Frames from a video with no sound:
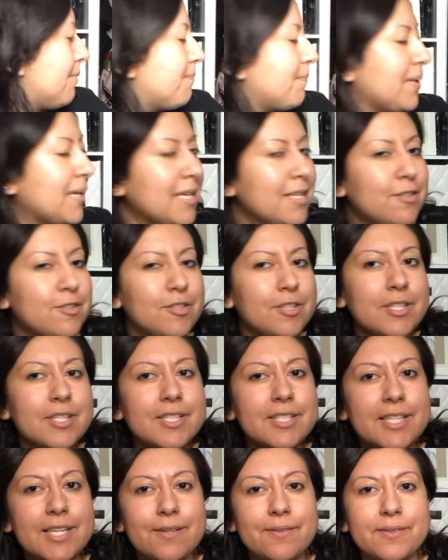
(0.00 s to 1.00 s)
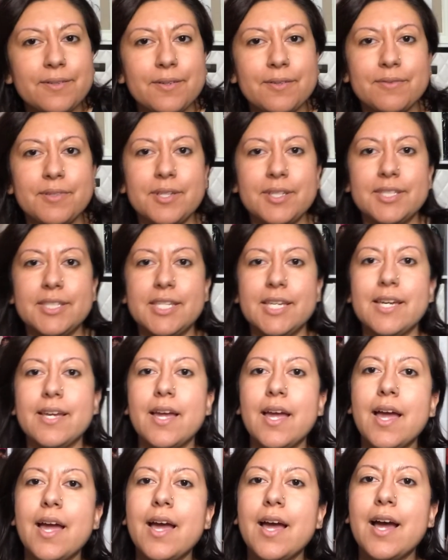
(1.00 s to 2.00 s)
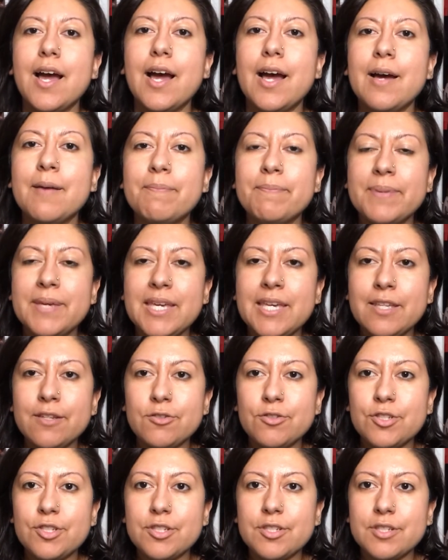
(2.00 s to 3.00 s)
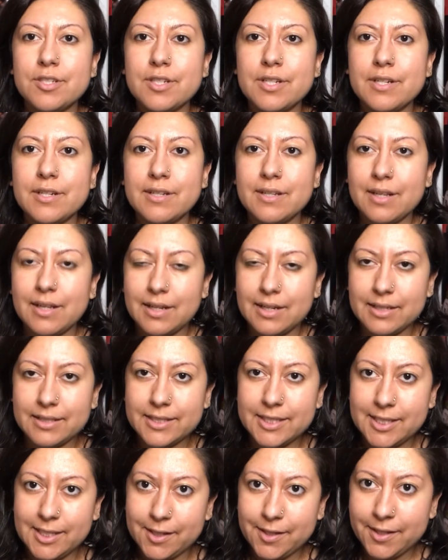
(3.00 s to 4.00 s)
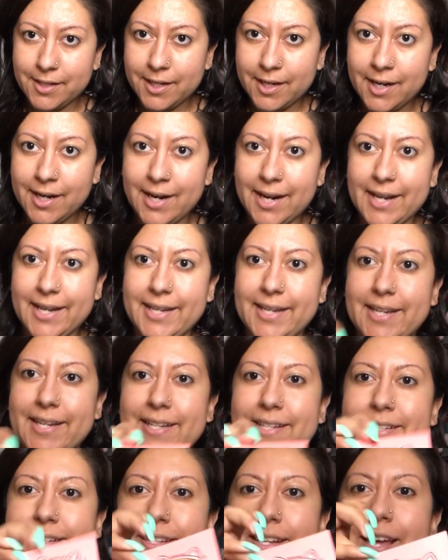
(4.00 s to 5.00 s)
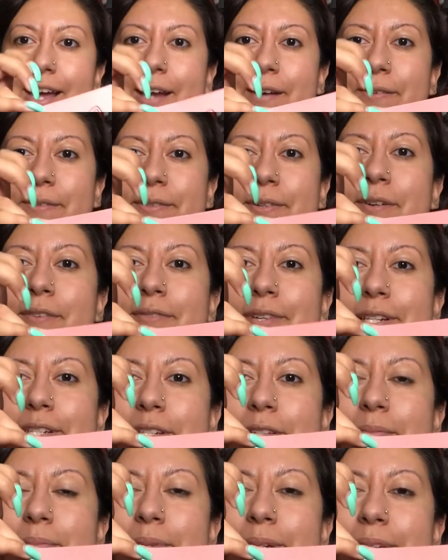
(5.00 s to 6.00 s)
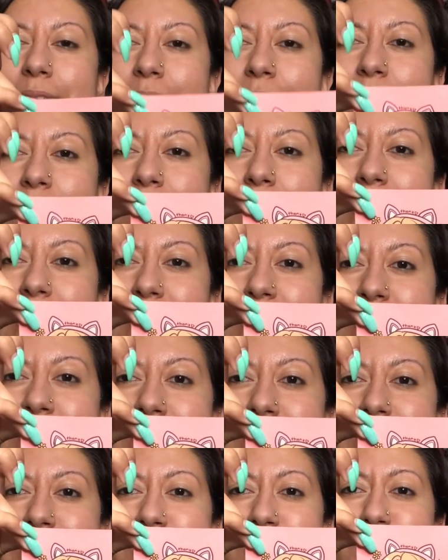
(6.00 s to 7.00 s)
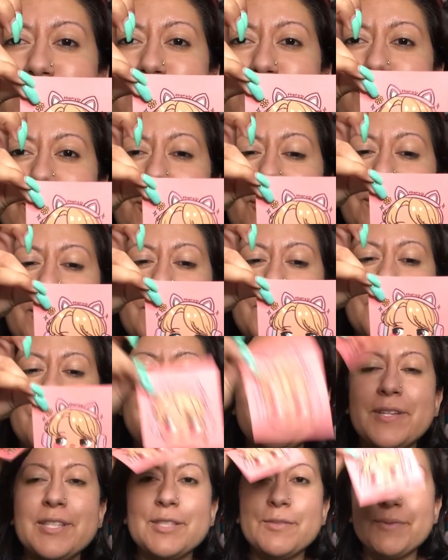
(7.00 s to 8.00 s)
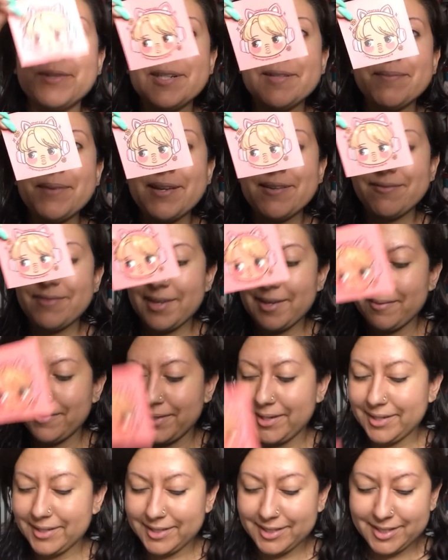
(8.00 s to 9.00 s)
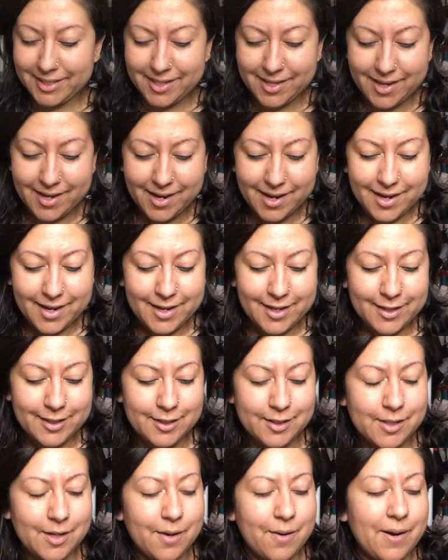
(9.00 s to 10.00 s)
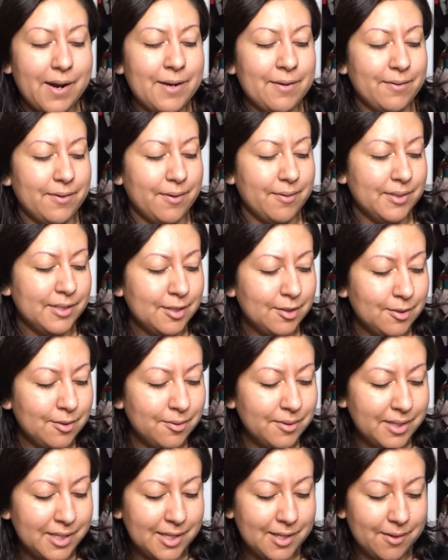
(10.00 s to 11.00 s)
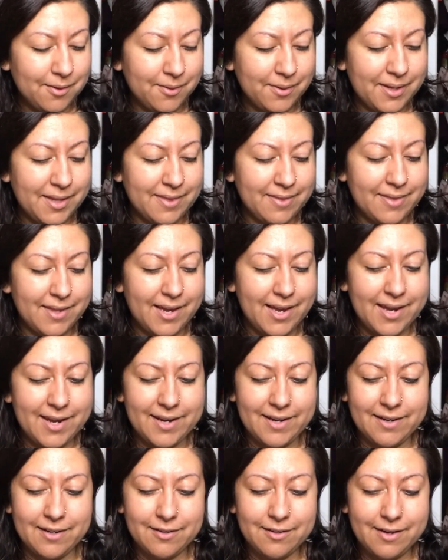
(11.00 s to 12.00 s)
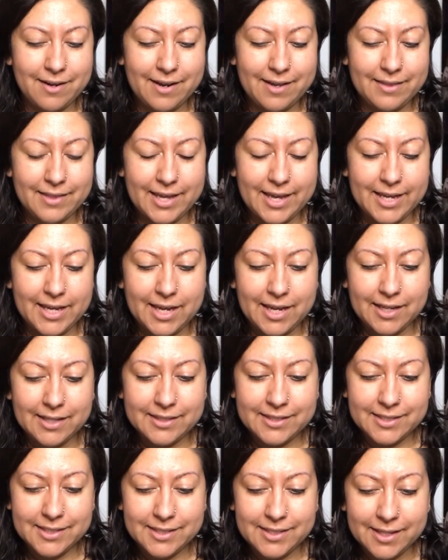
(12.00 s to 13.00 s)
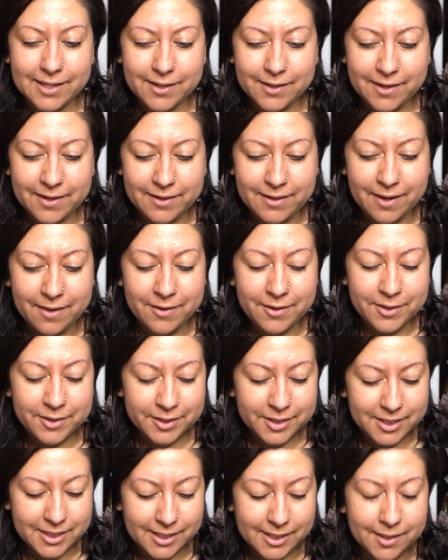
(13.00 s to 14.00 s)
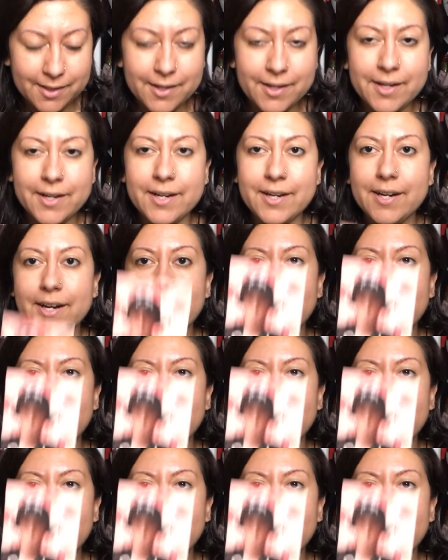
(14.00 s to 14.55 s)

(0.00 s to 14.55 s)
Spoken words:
peaches, I don't know if you can see it, a peach sticker, and I don't know if I should put it on my luggage. It's so cute. It's one of my favorites, so I don't know, it's too cute. And then like another sticker,